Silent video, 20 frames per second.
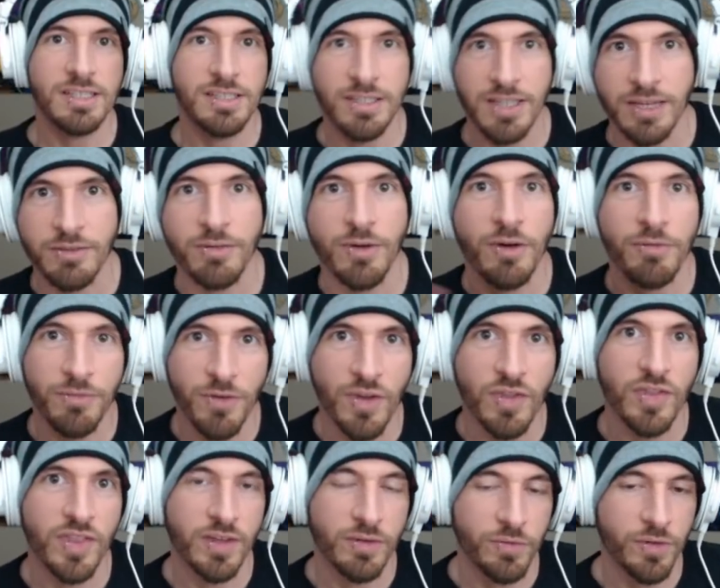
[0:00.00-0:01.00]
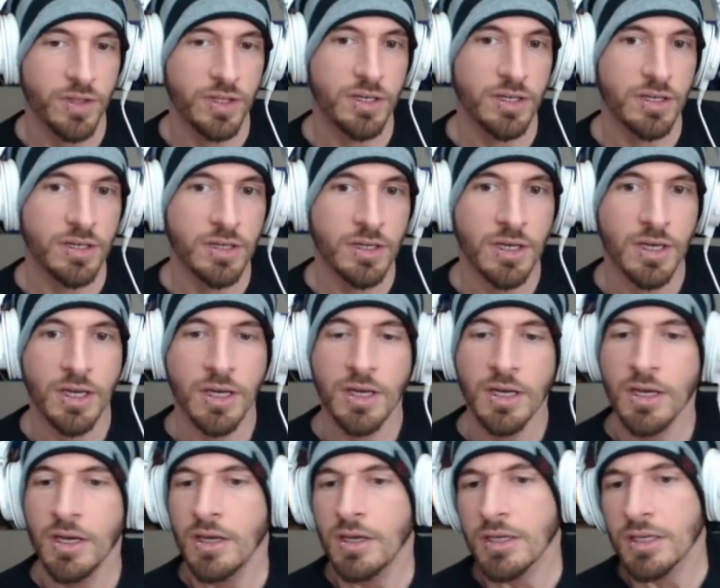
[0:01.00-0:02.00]
like for a fun thing for the
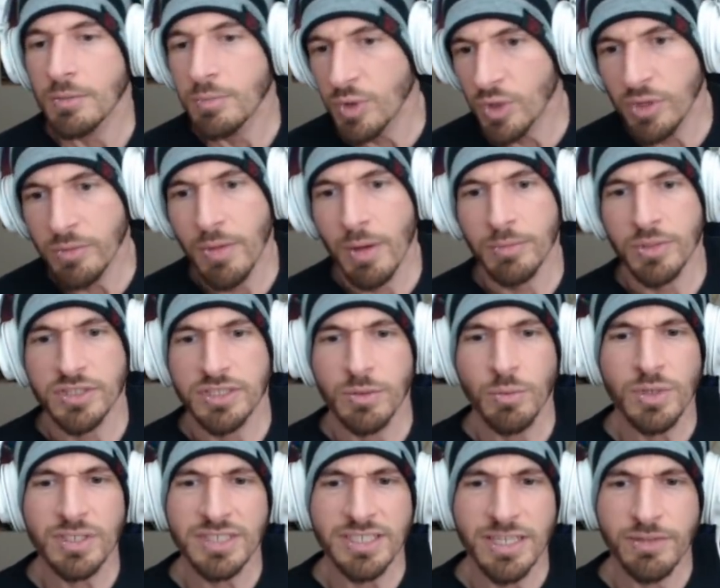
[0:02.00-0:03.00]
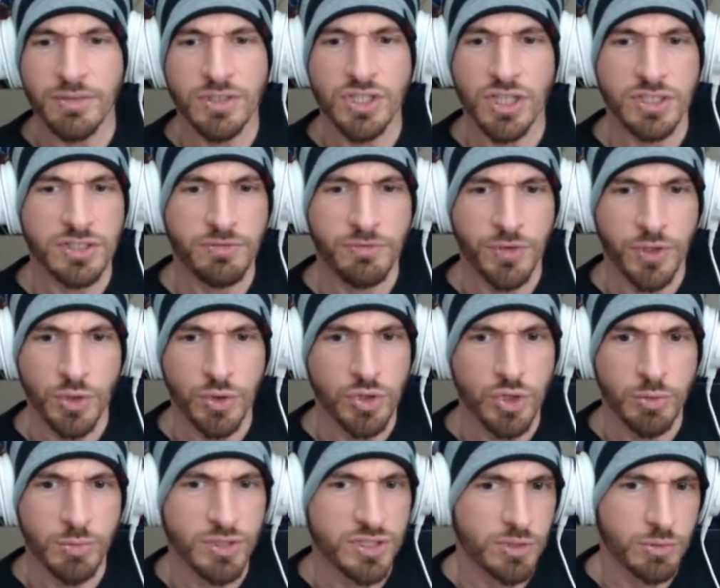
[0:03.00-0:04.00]
community members. It wasn't even just for
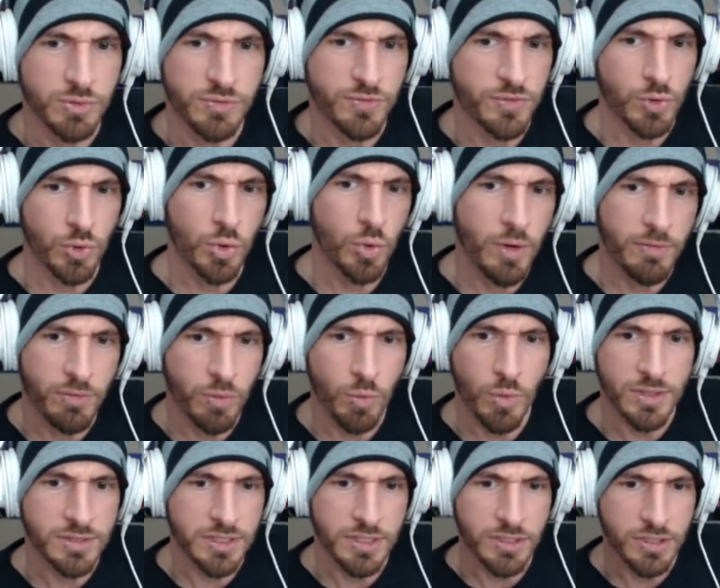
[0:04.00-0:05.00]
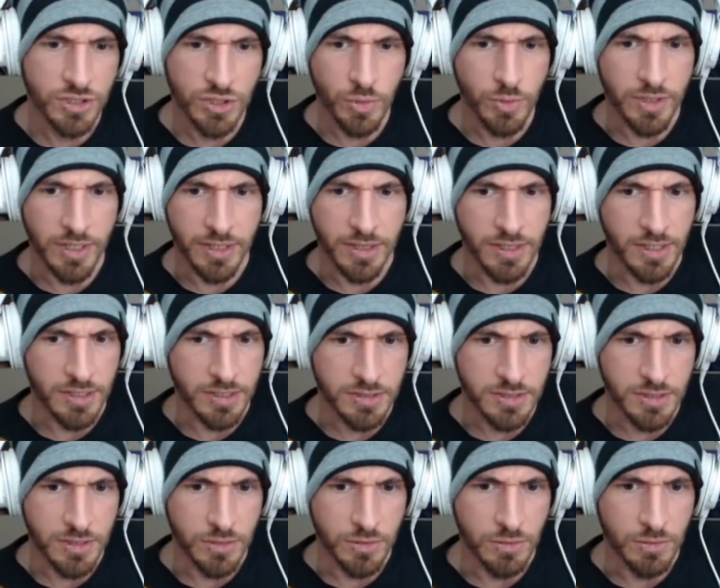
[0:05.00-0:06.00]
YouTubers, it was for whoever wanted to do it, I think,
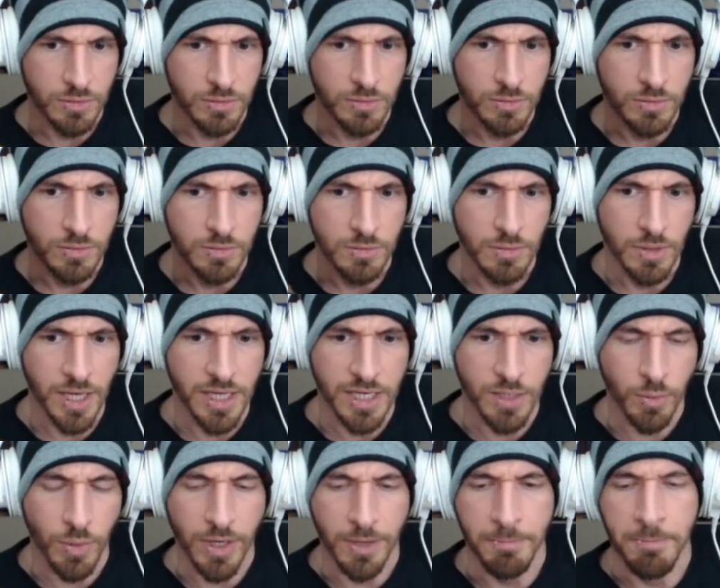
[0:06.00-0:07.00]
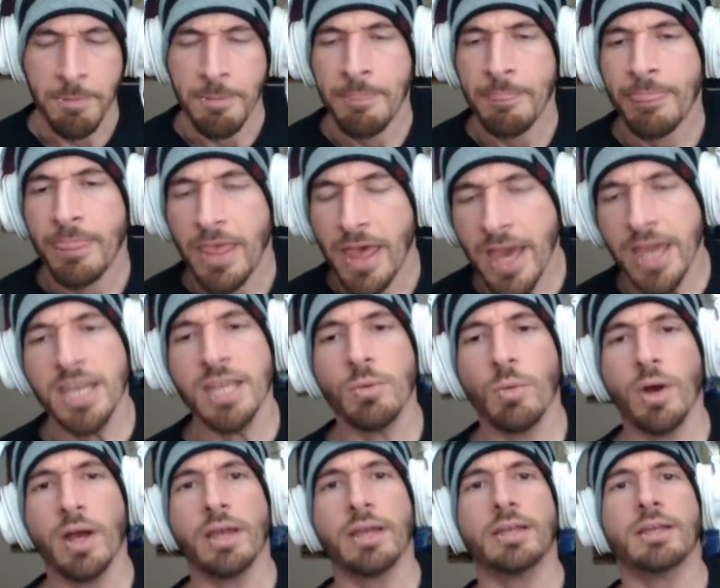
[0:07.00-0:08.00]
too. Anyway.
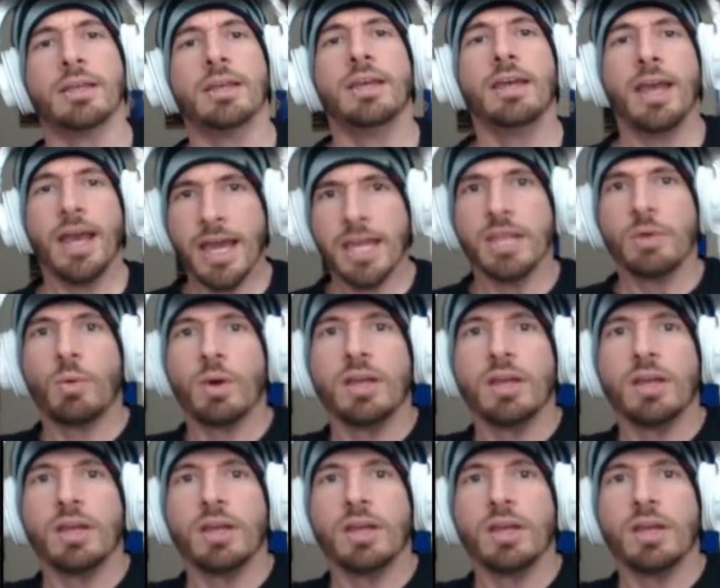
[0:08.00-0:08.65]
Anyway. Anyway.